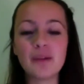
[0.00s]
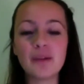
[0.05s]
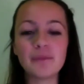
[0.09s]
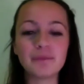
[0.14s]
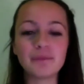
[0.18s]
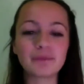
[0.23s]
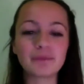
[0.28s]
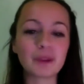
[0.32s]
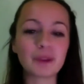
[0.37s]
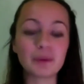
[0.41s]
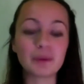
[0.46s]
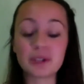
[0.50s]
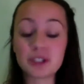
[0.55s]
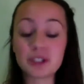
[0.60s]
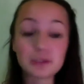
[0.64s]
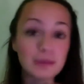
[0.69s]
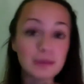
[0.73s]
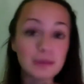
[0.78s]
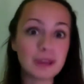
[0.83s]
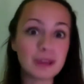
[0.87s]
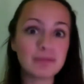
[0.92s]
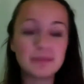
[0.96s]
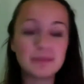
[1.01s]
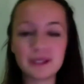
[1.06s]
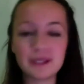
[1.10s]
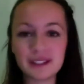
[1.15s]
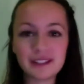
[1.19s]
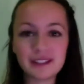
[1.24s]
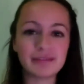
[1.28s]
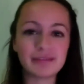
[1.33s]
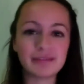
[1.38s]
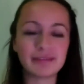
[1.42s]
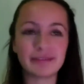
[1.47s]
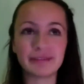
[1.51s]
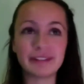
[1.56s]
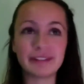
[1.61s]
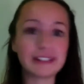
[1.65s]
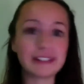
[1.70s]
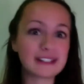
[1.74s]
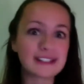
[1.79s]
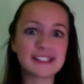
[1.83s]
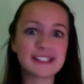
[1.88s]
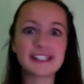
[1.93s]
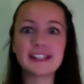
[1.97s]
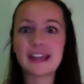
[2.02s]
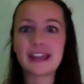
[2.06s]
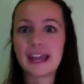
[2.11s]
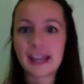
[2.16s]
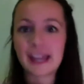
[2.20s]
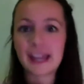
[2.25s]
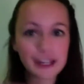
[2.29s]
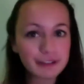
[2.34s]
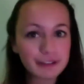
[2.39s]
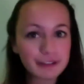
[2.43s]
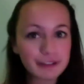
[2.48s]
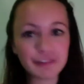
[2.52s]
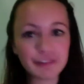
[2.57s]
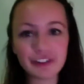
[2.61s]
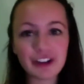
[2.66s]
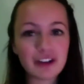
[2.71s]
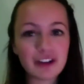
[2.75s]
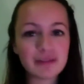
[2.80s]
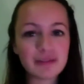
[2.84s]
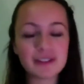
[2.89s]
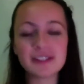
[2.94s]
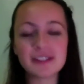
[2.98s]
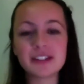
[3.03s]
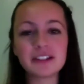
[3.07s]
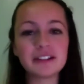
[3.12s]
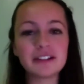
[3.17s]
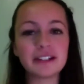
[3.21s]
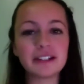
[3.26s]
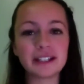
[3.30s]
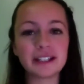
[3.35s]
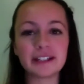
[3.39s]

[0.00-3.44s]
which made me reconsider everything I was doing,